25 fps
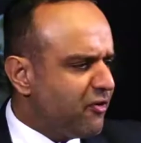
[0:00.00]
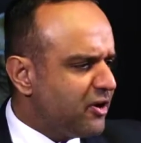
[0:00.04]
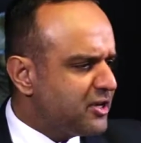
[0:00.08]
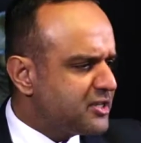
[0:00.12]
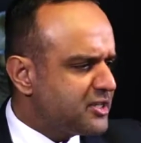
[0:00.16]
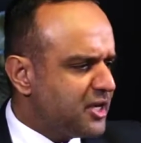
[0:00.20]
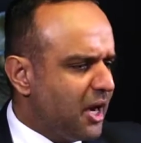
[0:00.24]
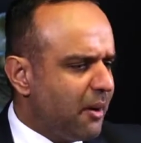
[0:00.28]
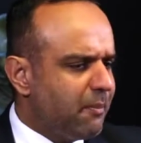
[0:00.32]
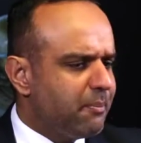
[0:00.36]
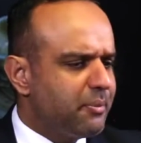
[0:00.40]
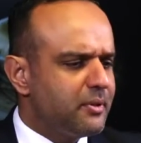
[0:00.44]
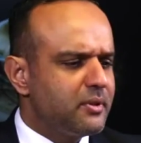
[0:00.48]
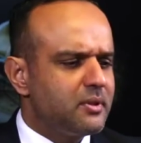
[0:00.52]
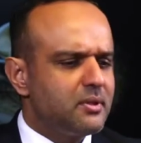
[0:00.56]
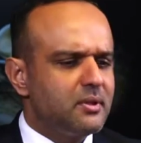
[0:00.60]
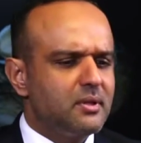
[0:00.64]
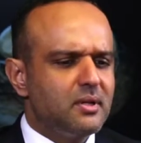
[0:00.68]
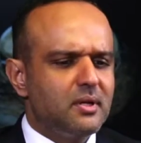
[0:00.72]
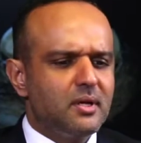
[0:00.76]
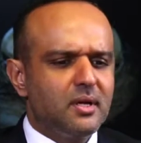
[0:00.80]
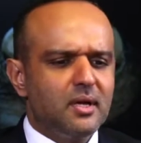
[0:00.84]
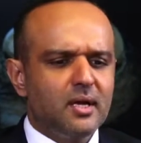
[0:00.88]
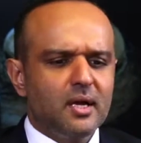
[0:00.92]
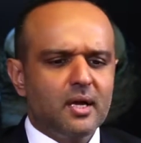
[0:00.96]
for example,
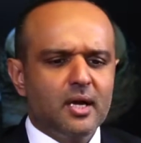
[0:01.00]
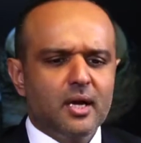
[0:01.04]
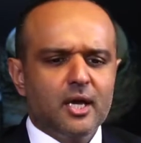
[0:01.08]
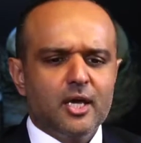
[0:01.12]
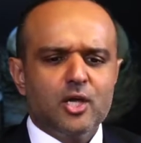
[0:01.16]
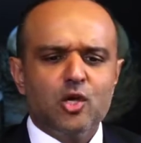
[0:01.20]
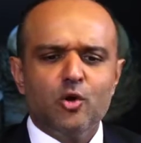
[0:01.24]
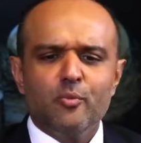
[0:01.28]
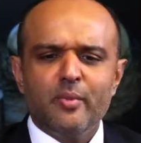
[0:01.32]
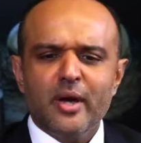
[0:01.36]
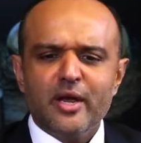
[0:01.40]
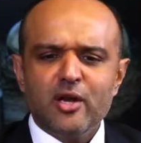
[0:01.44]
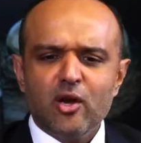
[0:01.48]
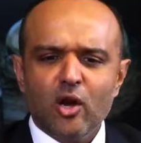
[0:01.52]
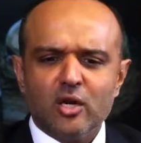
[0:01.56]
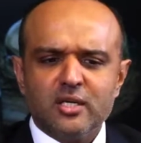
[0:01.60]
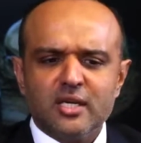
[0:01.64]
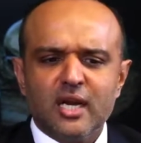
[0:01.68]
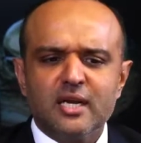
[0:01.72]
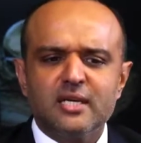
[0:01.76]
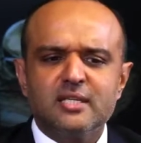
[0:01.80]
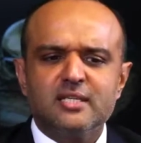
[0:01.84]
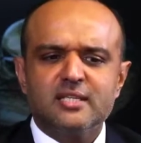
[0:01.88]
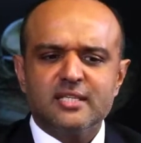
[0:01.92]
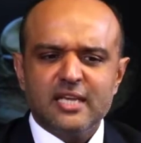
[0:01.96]
you may not
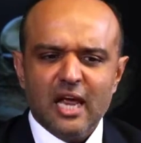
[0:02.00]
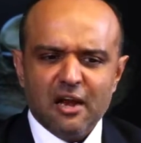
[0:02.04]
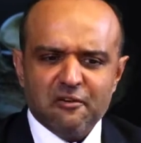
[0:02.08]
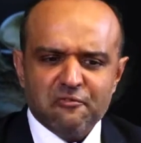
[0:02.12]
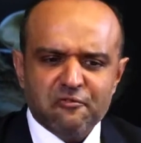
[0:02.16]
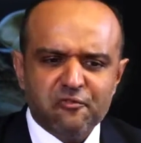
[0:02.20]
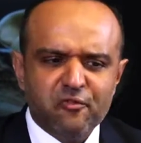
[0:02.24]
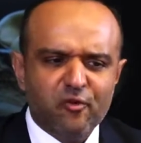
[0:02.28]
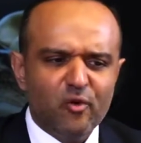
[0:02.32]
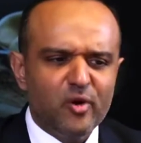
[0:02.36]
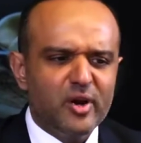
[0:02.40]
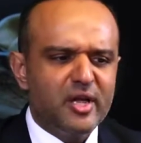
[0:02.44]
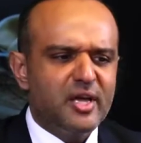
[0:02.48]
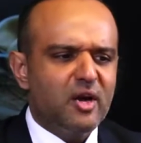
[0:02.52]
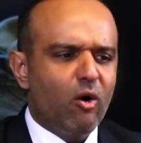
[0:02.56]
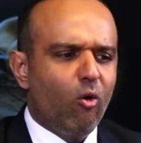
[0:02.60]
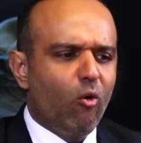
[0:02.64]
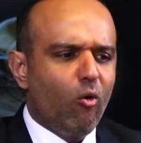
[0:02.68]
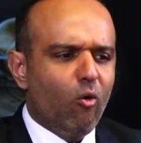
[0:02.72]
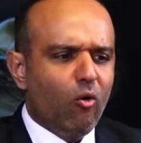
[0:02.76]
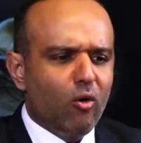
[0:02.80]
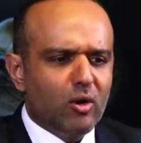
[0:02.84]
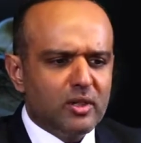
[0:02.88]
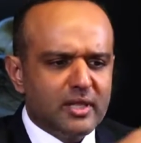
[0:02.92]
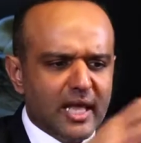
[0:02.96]
understand fully
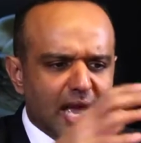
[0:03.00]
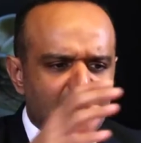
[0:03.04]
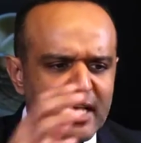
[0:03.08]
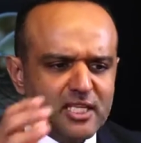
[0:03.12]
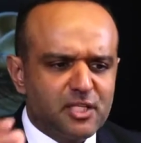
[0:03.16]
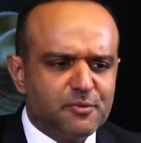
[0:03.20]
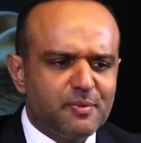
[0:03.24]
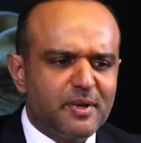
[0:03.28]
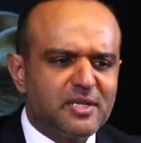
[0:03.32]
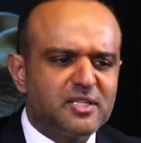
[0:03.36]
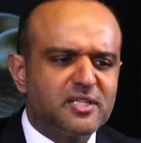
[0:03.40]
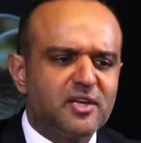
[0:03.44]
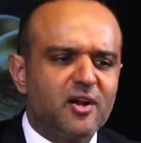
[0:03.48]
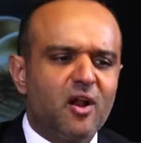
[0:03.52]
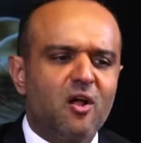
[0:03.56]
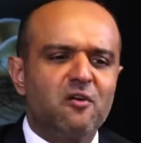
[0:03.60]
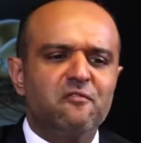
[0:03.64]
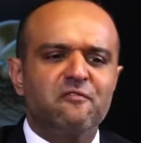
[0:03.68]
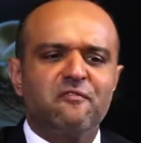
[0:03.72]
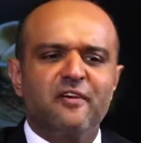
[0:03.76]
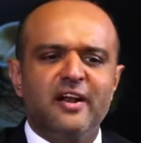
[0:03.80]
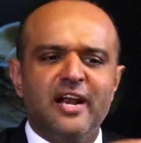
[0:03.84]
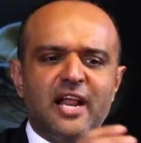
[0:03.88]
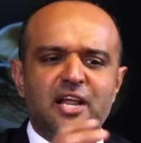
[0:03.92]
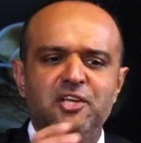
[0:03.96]
all the aspects
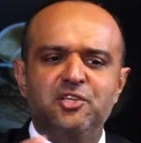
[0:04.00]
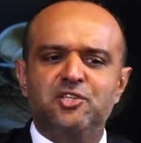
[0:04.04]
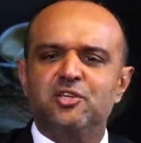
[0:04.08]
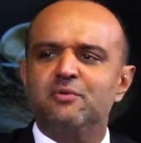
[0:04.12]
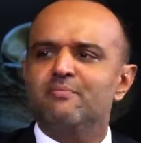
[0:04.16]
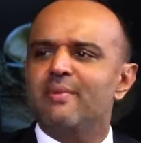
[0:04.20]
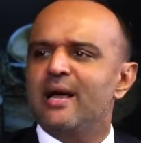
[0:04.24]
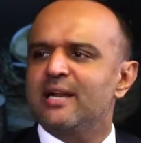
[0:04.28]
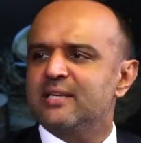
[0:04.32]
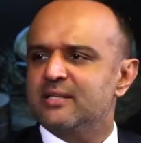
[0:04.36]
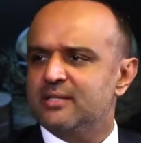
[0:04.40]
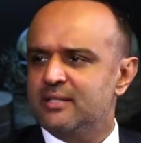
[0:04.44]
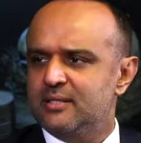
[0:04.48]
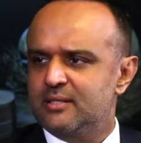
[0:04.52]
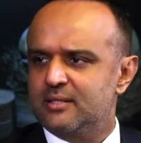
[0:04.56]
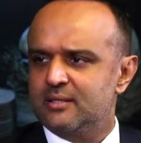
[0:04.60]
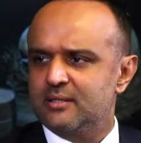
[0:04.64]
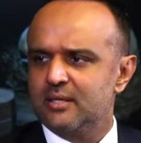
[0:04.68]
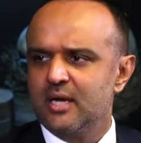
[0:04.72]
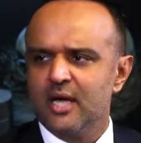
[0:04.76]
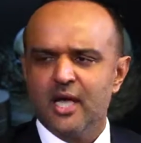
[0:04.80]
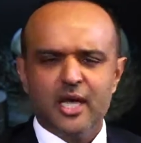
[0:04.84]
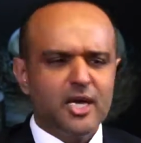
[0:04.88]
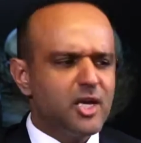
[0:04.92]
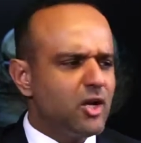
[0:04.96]
around financial
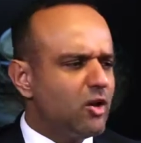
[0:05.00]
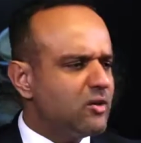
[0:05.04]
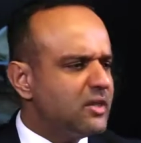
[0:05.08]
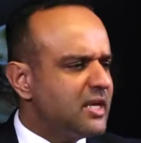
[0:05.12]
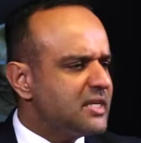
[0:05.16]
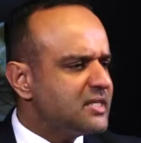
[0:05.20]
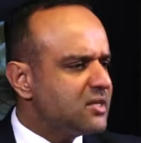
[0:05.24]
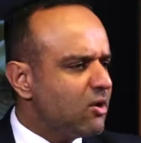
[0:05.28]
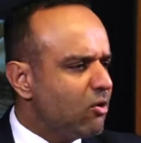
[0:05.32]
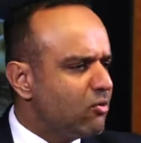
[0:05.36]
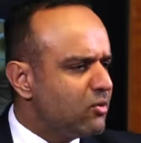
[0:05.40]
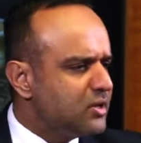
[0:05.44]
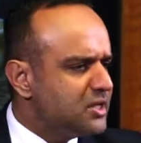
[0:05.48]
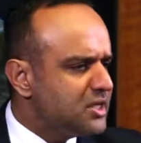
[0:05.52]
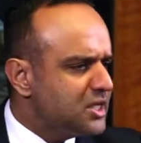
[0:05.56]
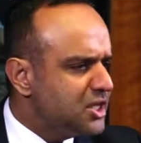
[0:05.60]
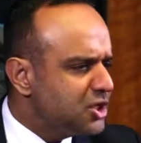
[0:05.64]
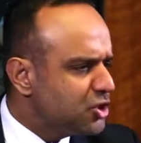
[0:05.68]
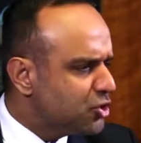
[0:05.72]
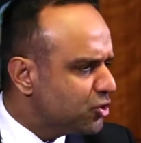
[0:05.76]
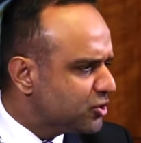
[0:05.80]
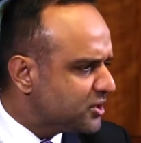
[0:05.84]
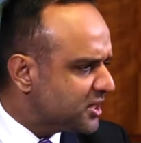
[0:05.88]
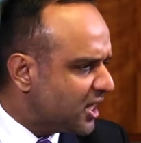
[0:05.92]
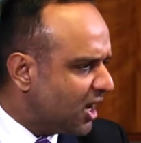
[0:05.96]
matters. There's only
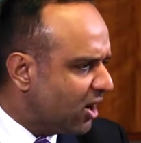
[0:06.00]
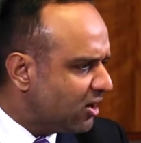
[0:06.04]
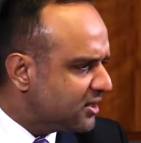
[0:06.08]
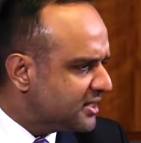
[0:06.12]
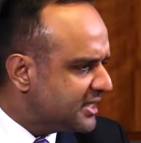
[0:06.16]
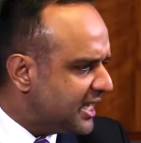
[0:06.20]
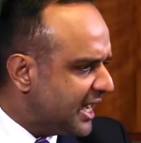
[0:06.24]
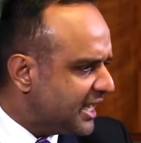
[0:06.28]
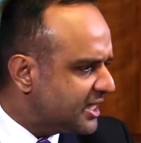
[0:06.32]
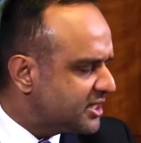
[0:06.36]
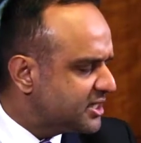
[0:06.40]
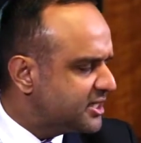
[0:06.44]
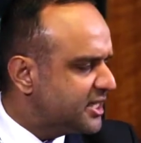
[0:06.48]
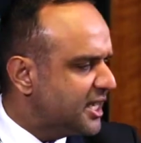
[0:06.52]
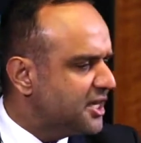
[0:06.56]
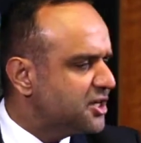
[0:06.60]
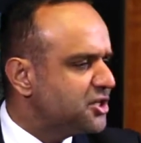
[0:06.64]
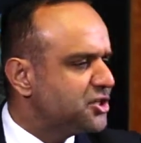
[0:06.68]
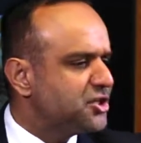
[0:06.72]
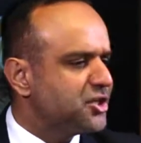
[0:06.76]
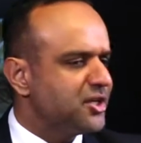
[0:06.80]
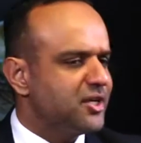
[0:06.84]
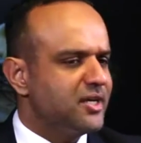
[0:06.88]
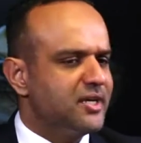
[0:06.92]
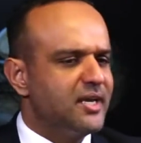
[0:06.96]
issues around
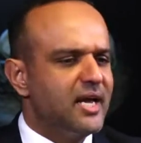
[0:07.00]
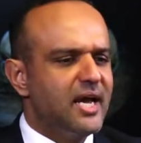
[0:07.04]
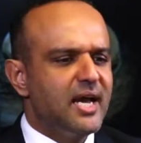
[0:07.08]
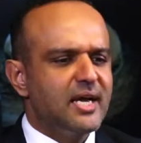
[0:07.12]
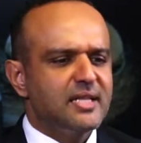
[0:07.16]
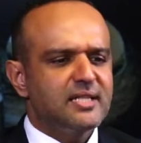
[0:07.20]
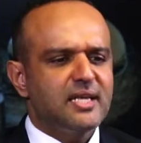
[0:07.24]
taxation.